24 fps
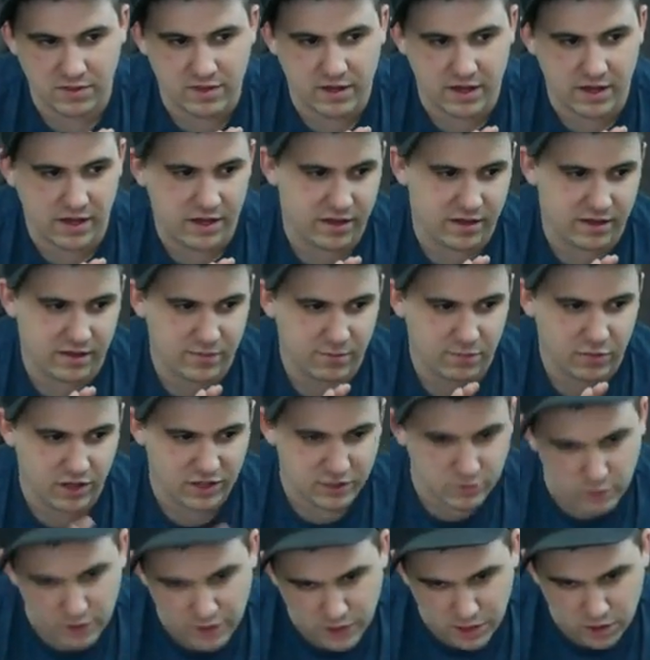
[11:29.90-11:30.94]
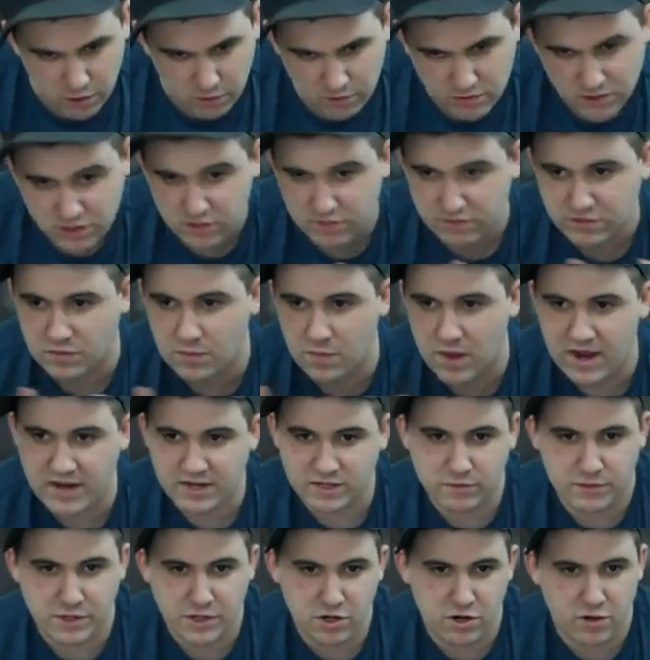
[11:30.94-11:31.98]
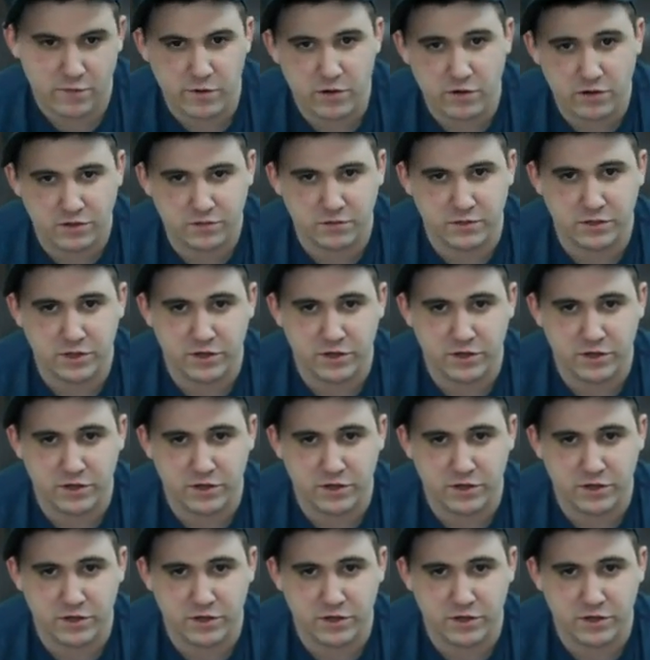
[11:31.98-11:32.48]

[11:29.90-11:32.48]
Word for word: the plus one to your reserves or minus one to your opponent's